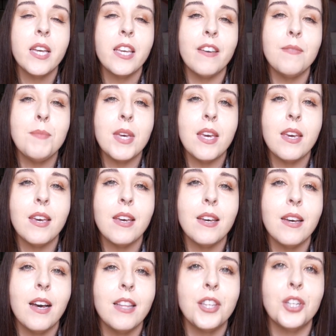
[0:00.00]
give
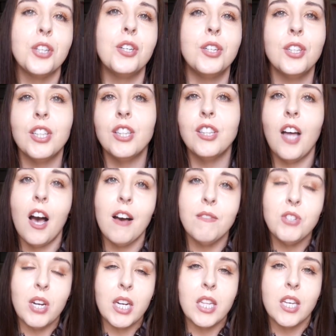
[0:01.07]
me a little
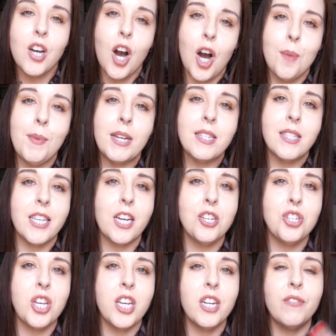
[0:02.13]
love down in the comment
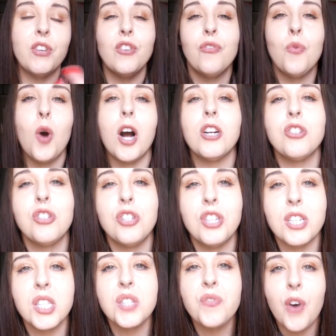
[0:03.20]
section. If you've watched
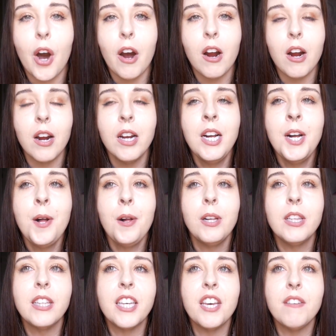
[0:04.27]
this far,
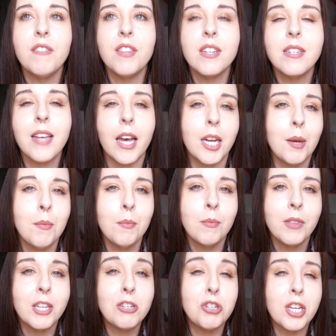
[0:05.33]
leave the
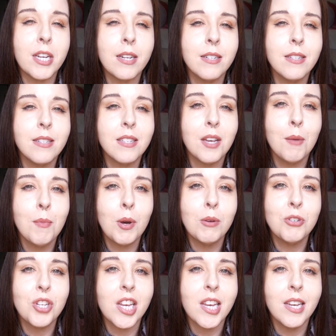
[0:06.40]
denim, the jeans
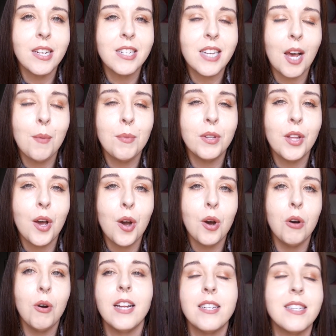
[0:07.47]
emoji down
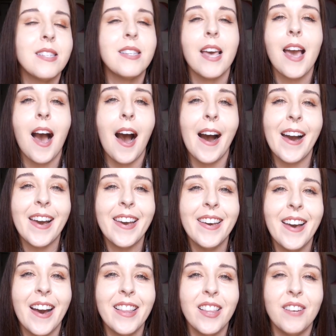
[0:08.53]
below and just say
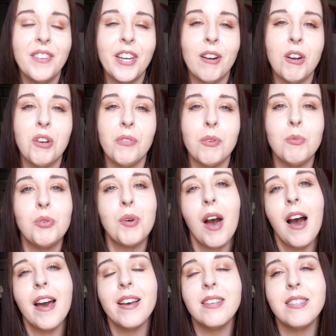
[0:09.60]
hi. I love hearing from you
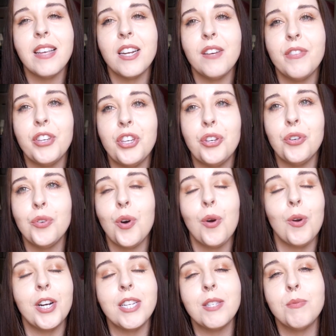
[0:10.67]
guys. And if you
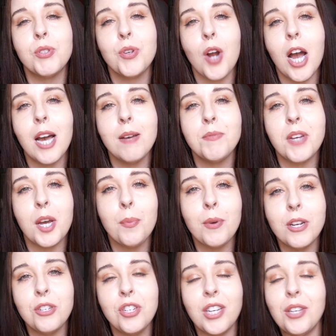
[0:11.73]
already subscribed, I
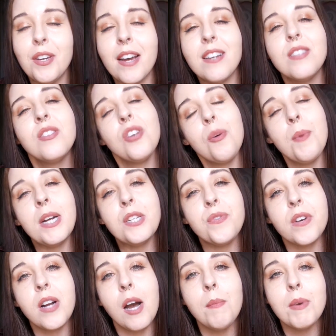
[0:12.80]
appreciate you guys so much
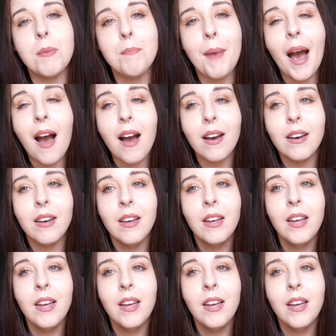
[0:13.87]
for coming back.